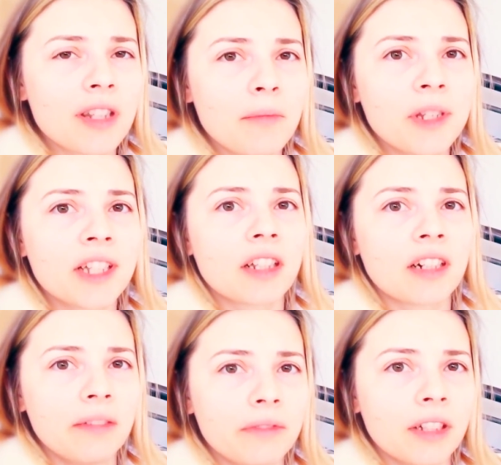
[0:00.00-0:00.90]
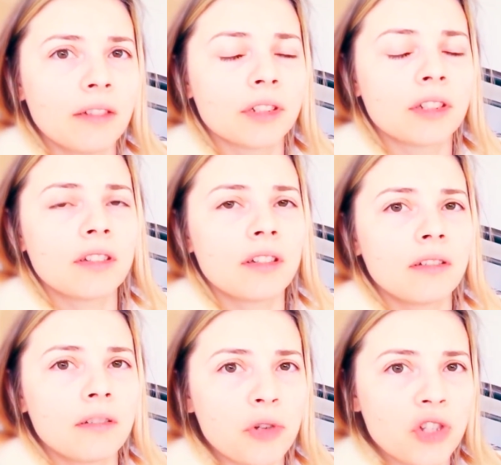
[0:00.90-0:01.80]
just non stop.
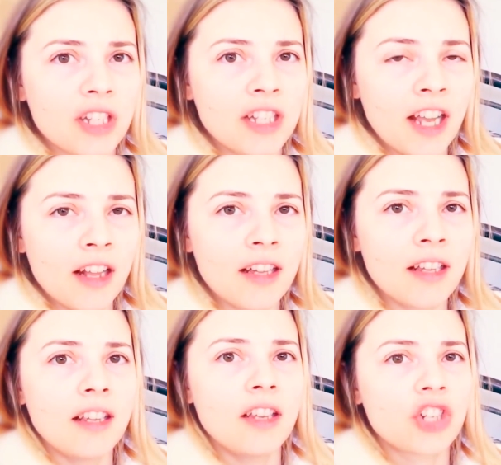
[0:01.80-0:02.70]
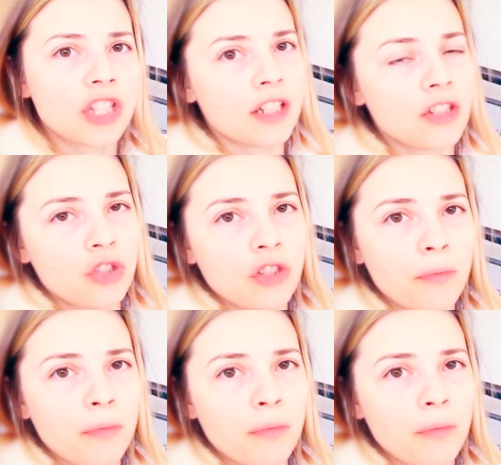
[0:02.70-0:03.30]
So I just sat down